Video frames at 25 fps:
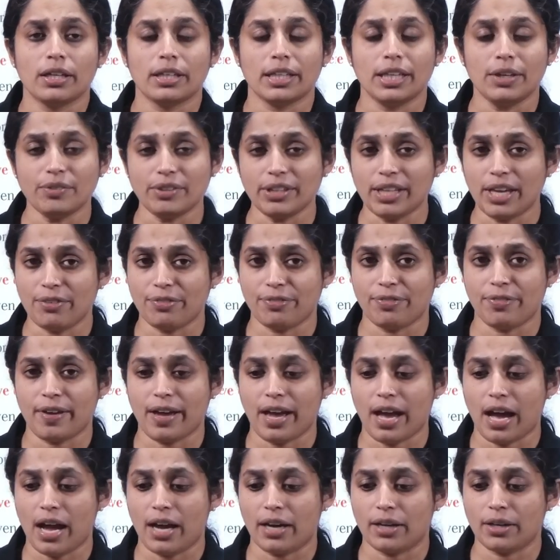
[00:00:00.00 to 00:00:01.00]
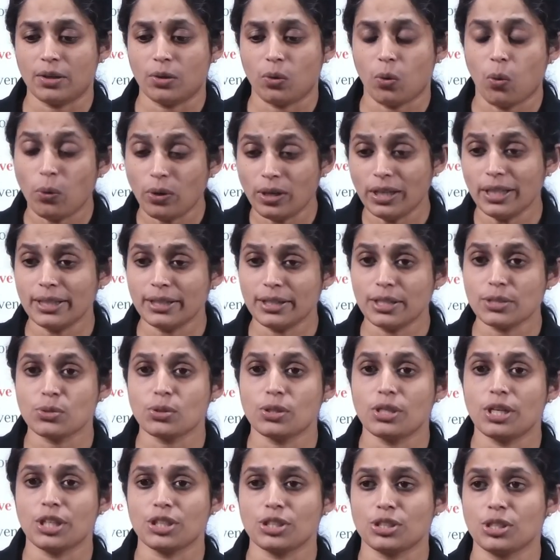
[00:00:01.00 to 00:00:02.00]
give the FIR only in the
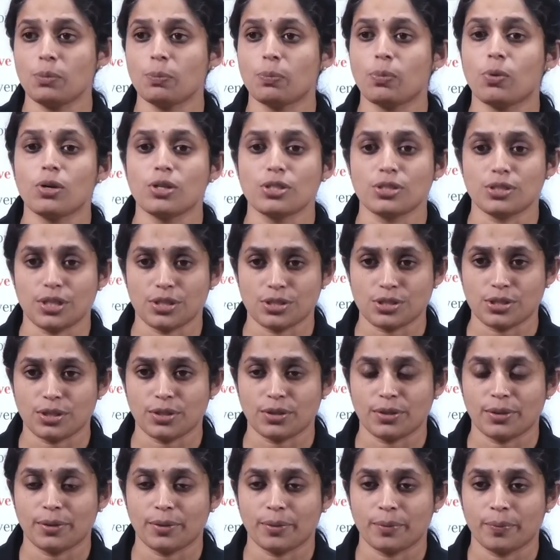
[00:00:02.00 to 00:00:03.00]
jurisdictional police station.